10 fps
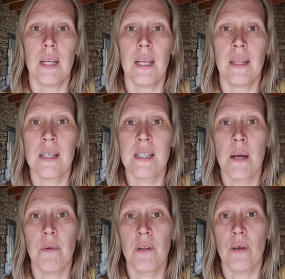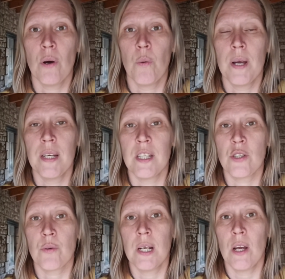In the summer though, when
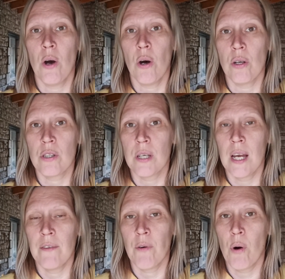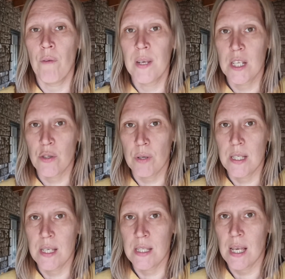it's really hot, and for obvious
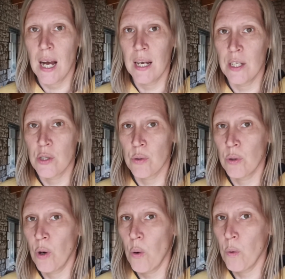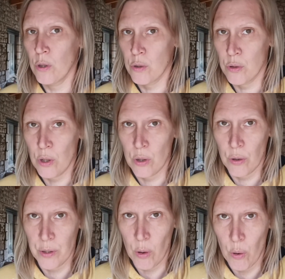reasons, I do not want to turn
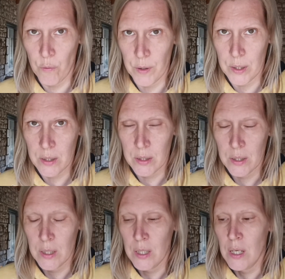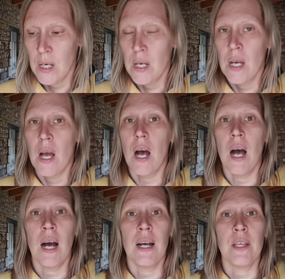on the oven,
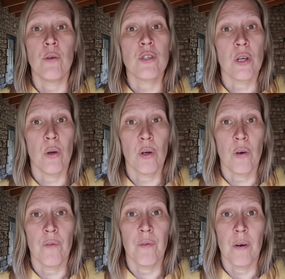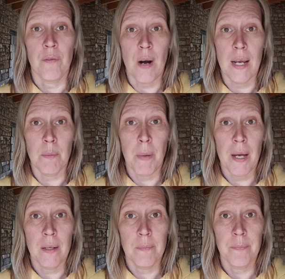I use a lot of frying
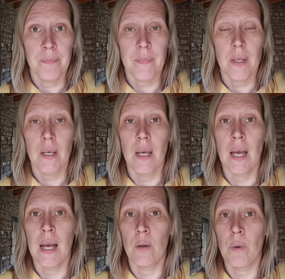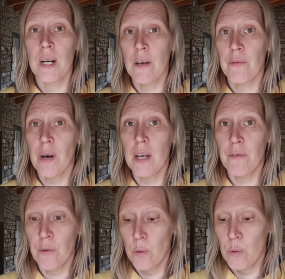pan. And when I fry
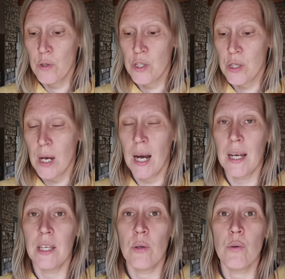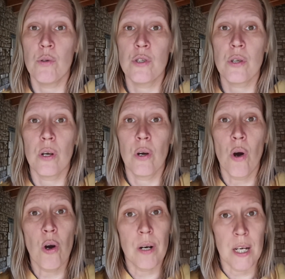foods, I use
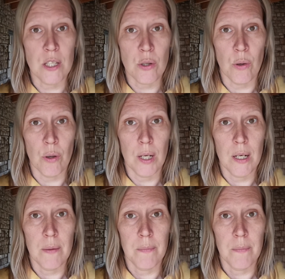coconut oil.